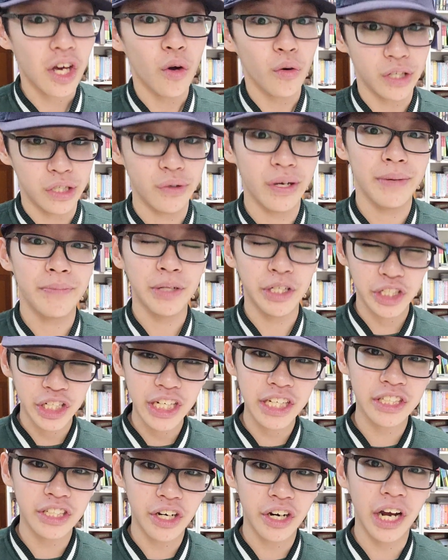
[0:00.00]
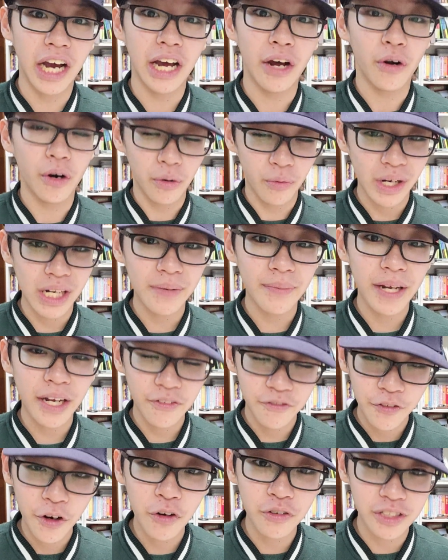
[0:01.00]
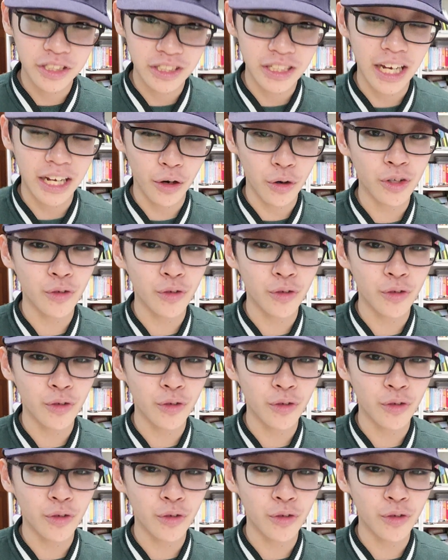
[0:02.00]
which is why machines are hot, or why my phone is hot,